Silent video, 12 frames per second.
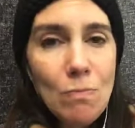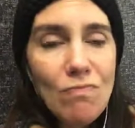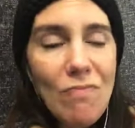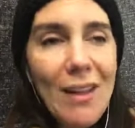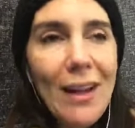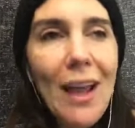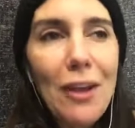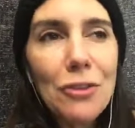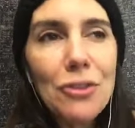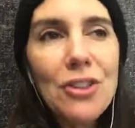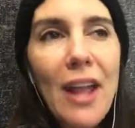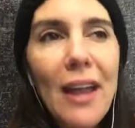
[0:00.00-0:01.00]
And I
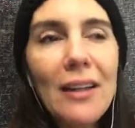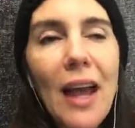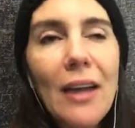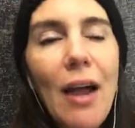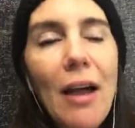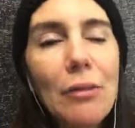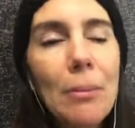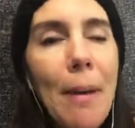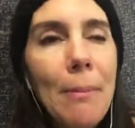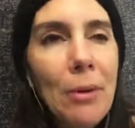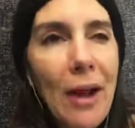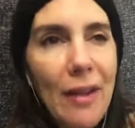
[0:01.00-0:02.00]
understand, I, I
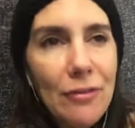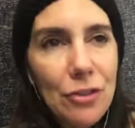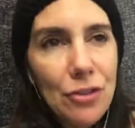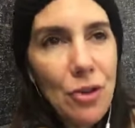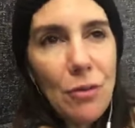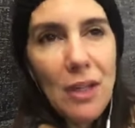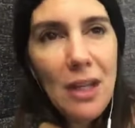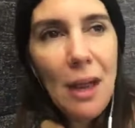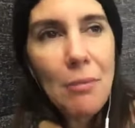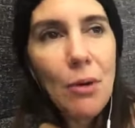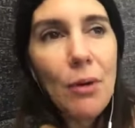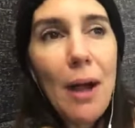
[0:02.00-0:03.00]
remember after Sonia and I
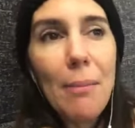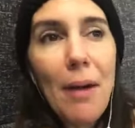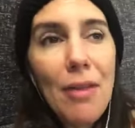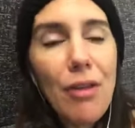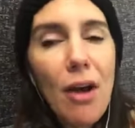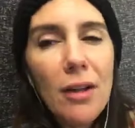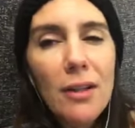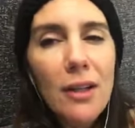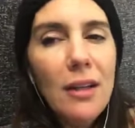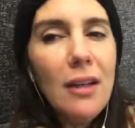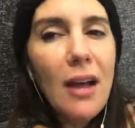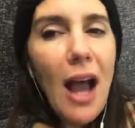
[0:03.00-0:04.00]
broke up, I thought,
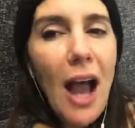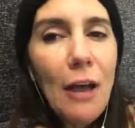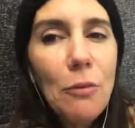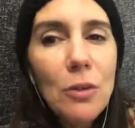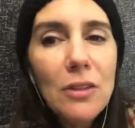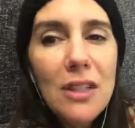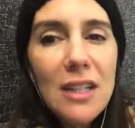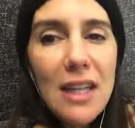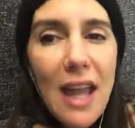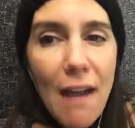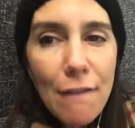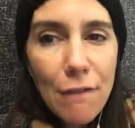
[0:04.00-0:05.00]
I will
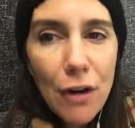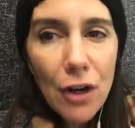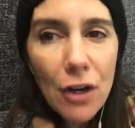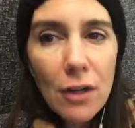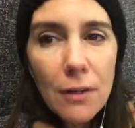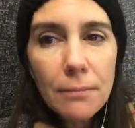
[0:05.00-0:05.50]
never,